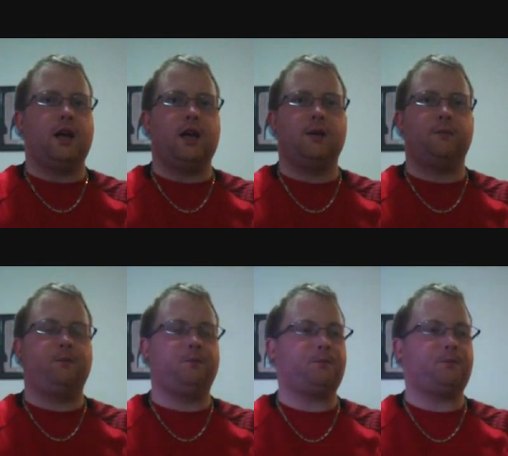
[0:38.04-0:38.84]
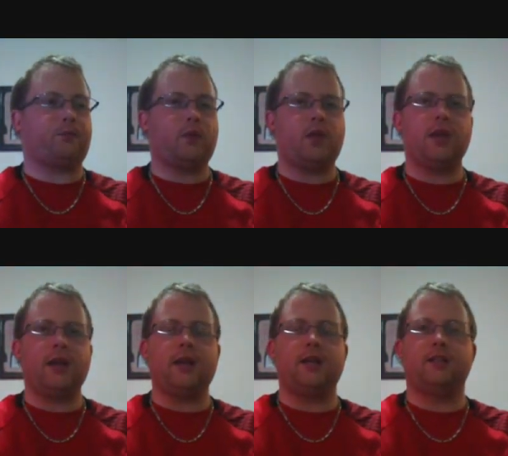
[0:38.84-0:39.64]
Um,
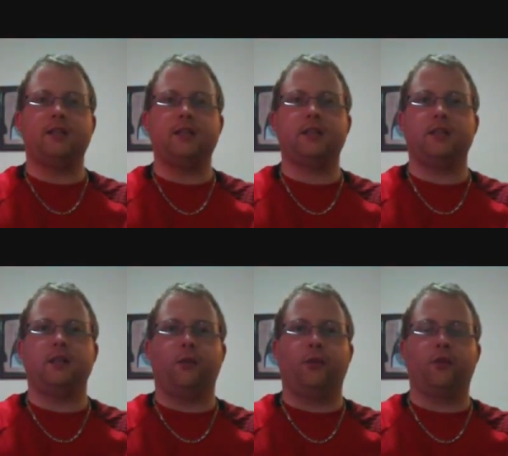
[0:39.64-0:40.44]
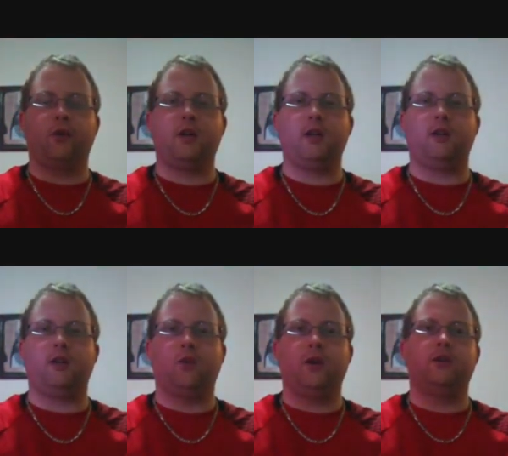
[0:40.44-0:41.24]
okay, he's asking
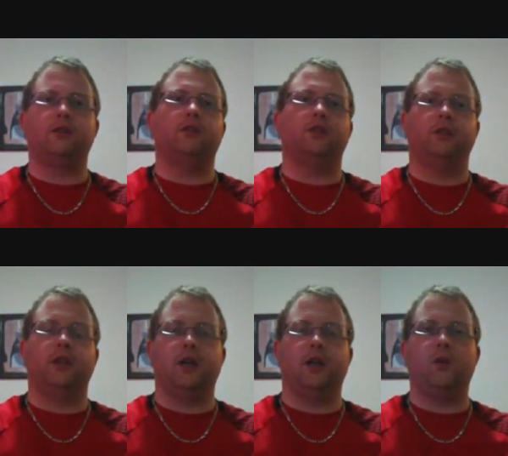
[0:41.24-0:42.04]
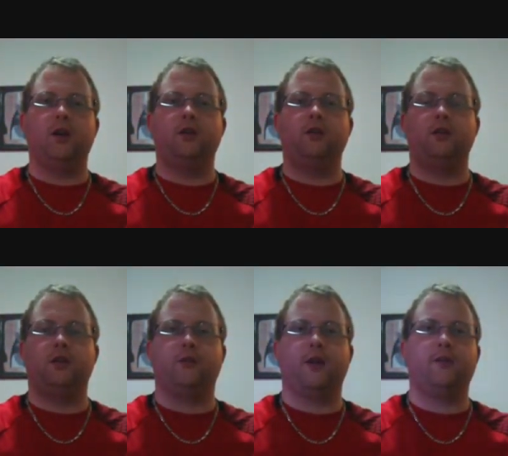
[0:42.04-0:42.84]
three questions. Uh, one,
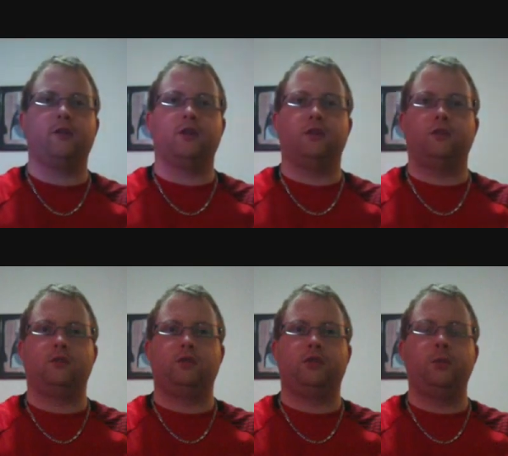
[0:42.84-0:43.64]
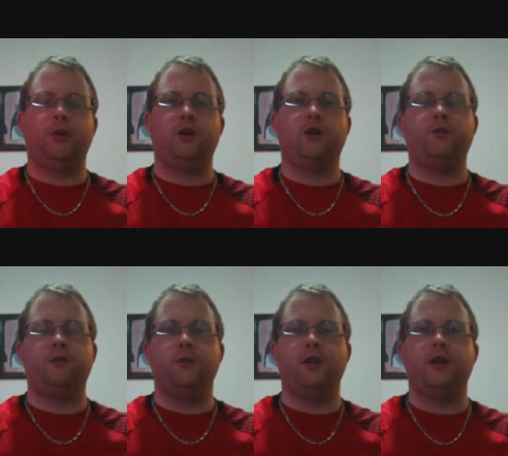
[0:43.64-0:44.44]
who's your favourite
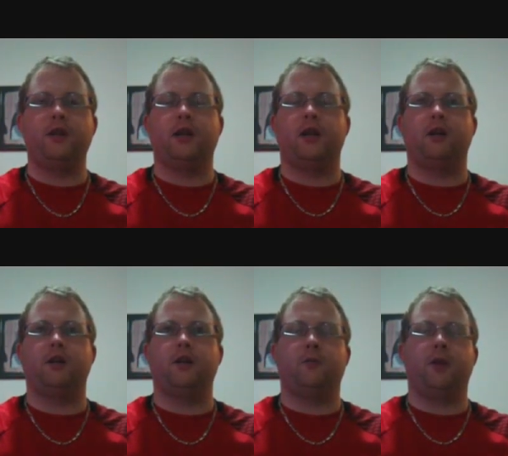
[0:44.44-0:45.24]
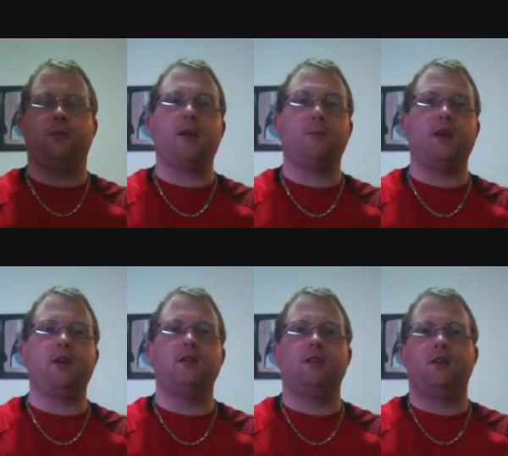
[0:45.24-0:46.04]
superhero? For me, uh, I'd have to pick
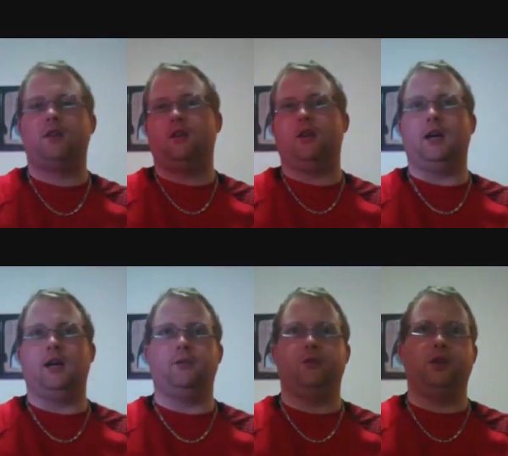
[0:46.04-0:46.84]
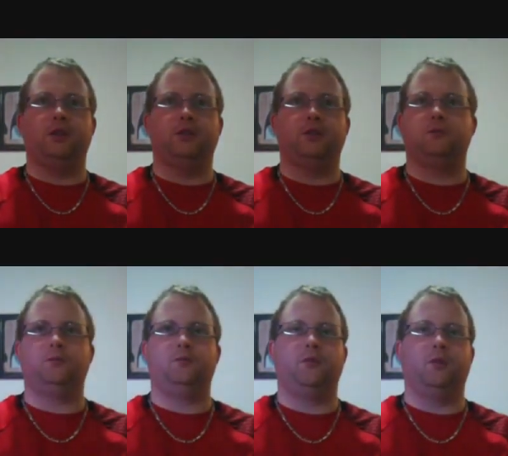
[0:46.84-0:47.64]
Batman. Uh, for us,
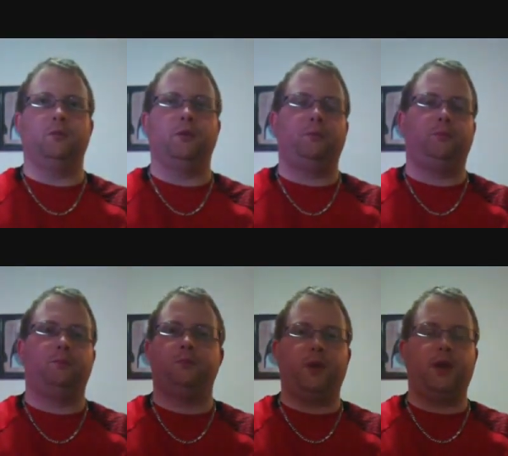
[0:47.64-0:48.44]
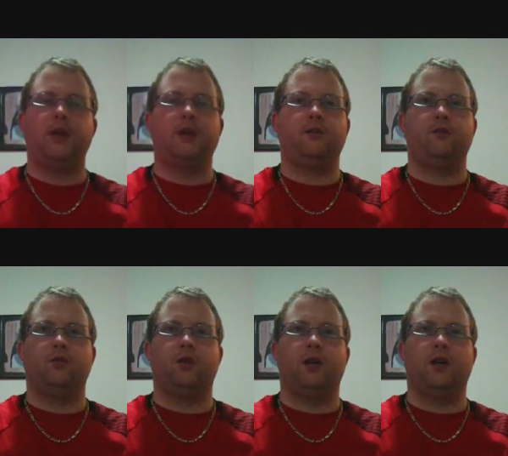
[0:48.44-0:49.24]
from the beginning,
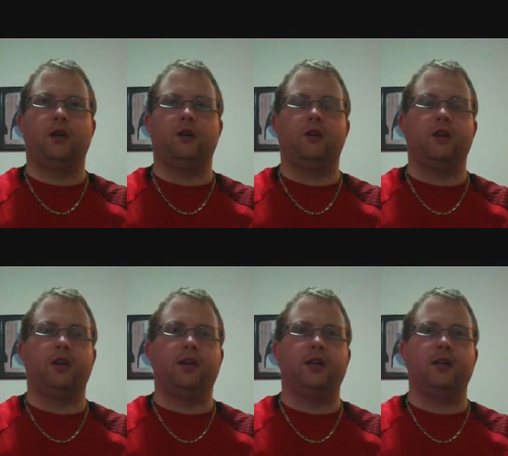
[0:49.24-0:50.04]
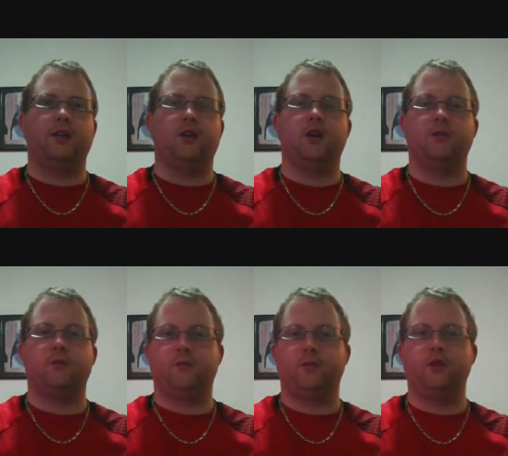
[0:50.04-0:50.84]
uh, the
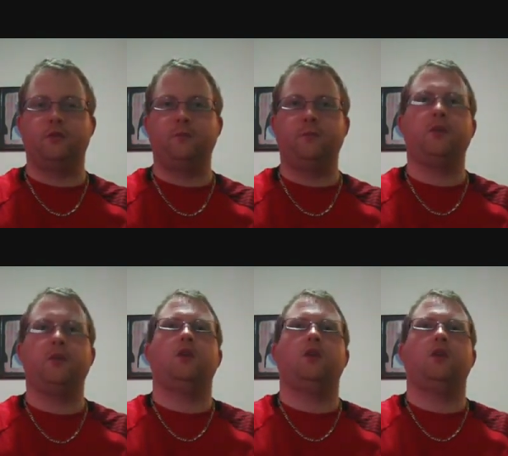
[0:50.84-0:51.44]
1989 film